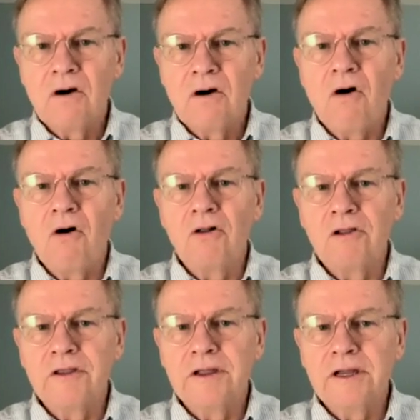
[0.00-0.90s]
all
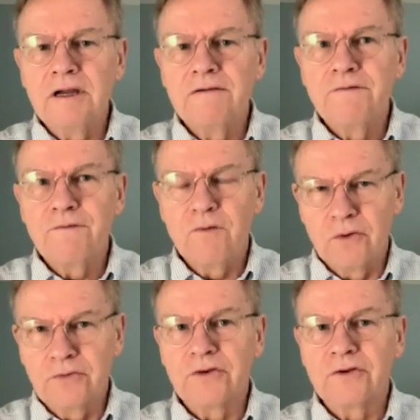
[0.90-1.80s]
the
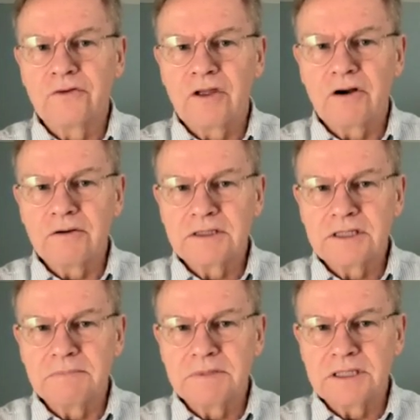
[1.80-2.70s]
forces that are
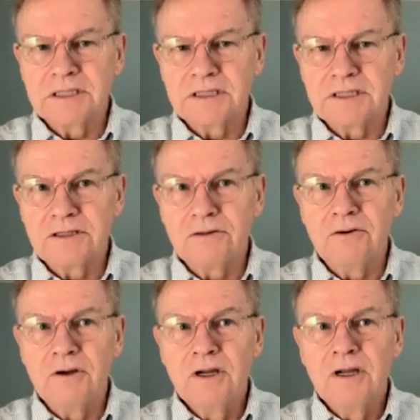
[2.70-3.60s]
attempting to